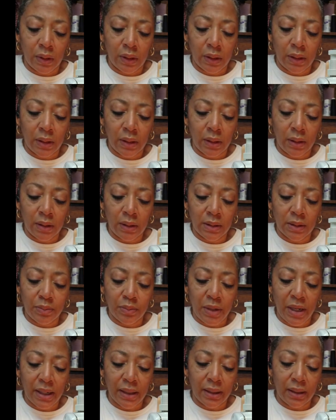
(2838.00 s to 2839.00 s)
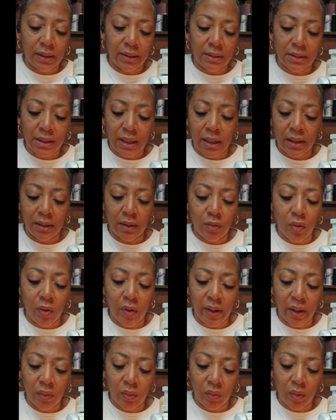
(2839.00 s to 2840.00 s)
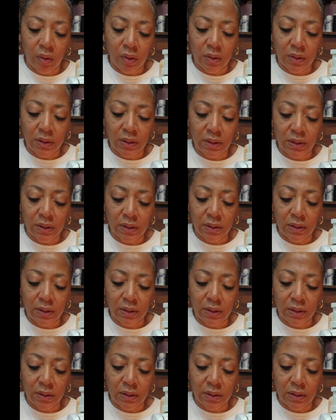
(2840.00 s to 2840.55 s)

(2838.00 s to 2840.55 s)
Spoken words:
Getting this back inside the way it was. Because